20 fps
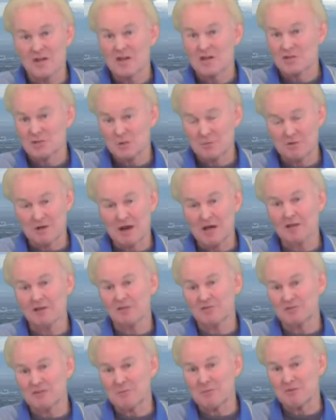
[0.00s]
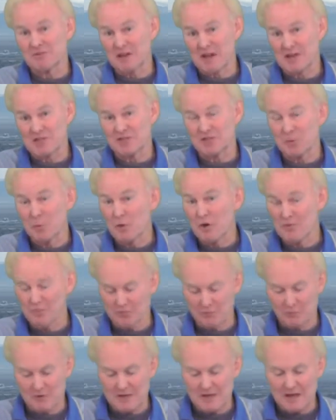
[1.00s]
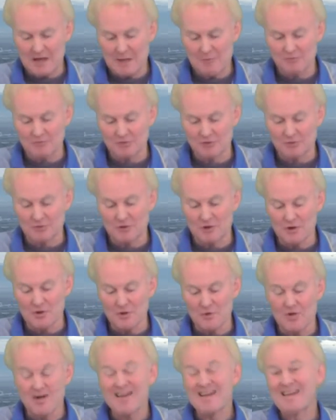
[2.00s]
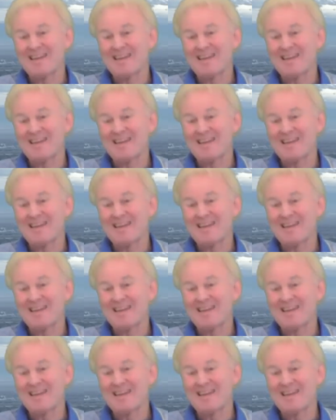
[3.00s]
Chip Kelly's team has actually won 3 games in a row.